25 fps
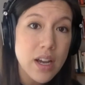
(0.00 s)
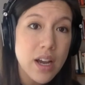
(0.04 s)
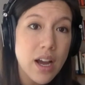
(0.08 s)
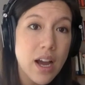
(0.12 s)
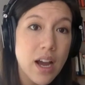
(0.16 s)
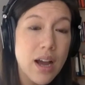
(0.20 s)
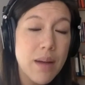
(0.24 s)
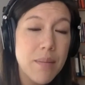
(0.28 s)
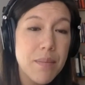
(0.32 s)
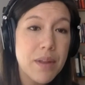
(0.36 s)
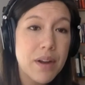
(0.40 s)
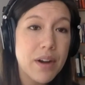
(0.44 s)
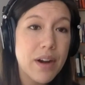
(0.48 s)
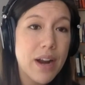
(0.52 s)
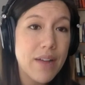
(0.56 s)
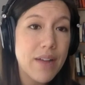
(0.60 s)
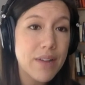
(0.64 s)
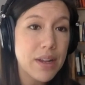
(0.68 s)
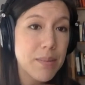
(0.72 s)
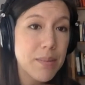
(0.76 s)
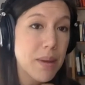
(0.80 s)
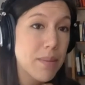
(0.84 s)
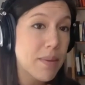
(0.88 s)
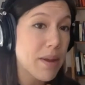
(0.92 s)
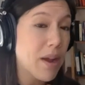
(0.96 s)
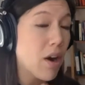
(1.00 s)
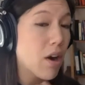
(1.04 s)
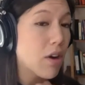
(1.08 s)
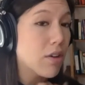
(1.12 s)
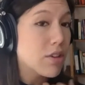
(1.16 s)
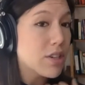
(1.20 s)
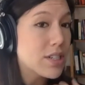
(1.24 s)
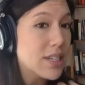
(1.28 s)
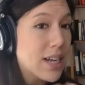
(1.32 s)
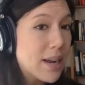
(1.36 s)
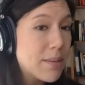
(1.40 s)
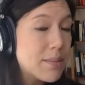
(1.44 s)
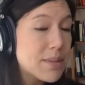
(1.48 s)
Um, they're having maybe harder
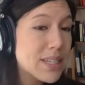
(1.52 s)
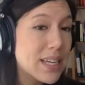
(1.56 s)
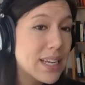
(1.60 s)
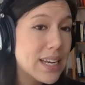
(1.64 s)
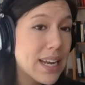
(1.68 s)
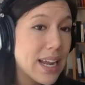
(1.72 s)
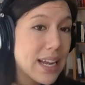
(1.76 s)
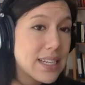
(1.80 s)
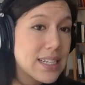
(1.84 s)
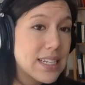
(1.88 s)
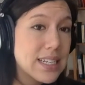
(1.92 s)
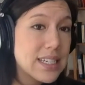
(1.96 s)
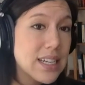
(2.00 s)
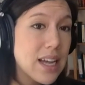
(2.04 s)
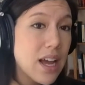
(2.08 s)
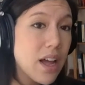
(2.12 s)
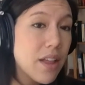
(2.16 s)
times connecting to